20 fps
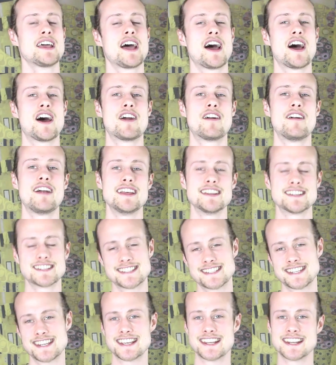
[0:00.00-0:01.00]
All
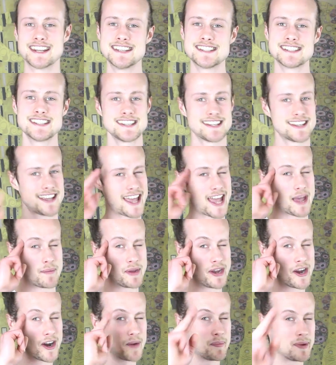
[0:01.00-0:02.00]
right, take it easy.
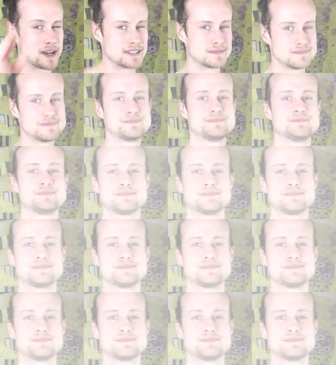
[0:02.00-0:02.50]
Happy harping.